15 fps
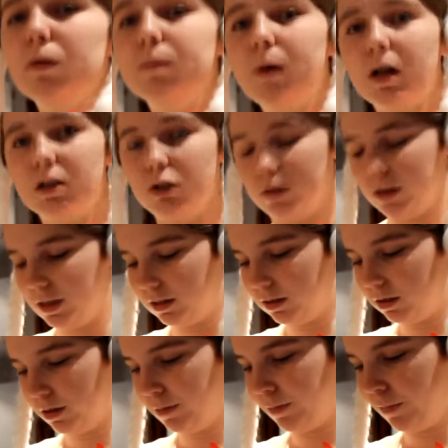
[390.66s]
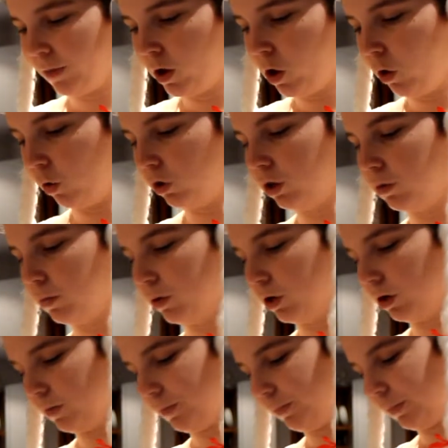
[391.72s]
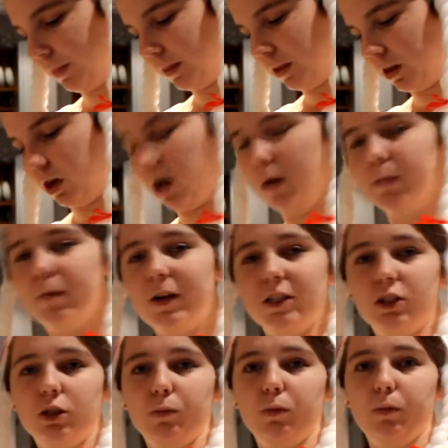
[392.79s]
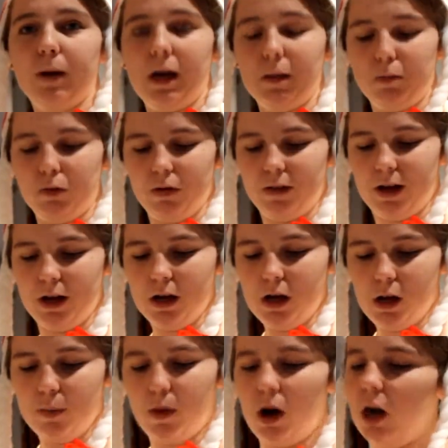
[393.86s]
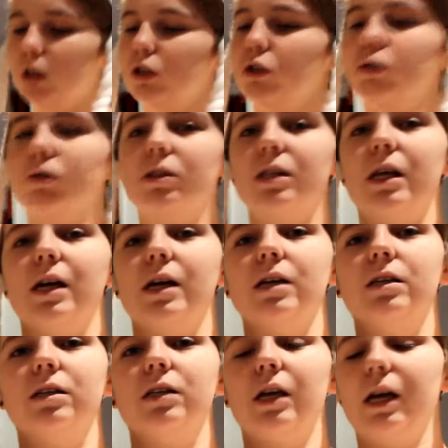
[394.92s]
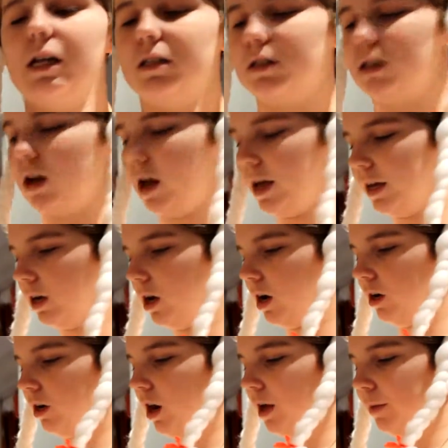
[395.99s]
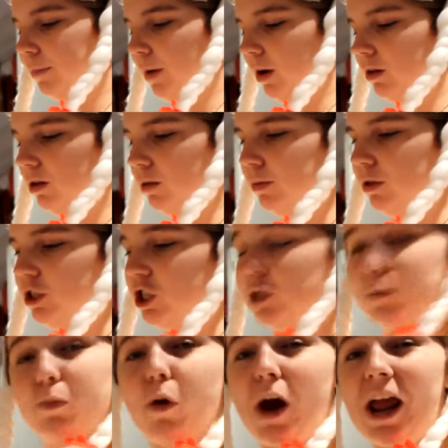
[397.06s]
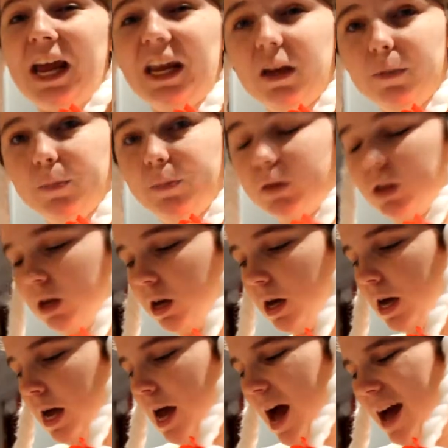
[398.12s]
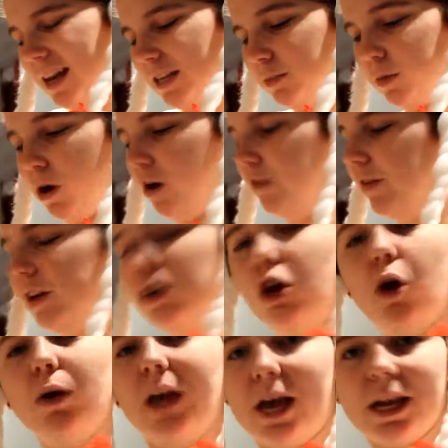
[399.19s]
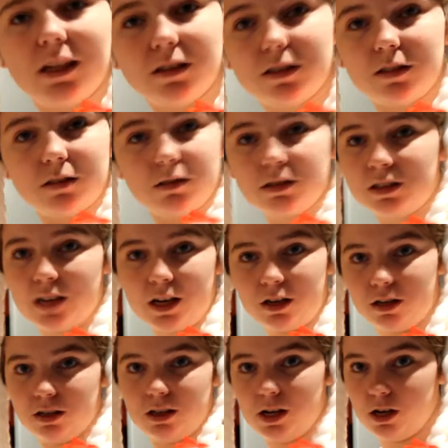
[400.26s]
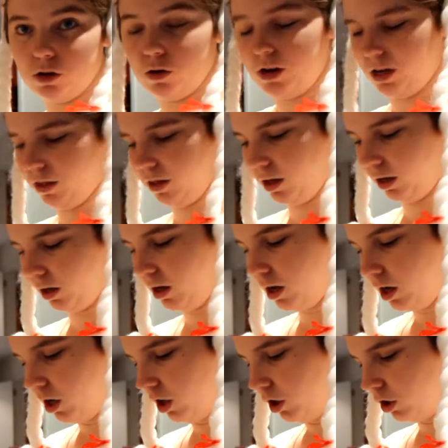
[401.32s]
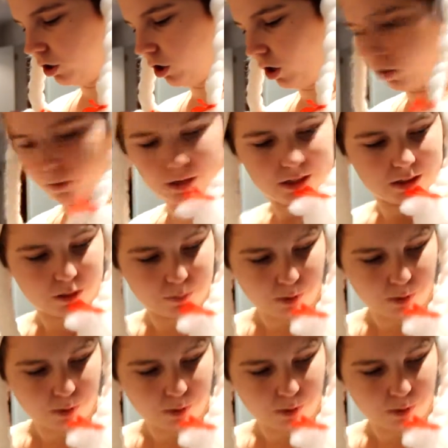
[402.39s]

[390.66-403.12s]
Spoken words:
can butter it, or you can put vegetable paper on that, but I use this. It's like kind of like butter but spray, and it's perfect. No cakes stick to the tin or anything, so it's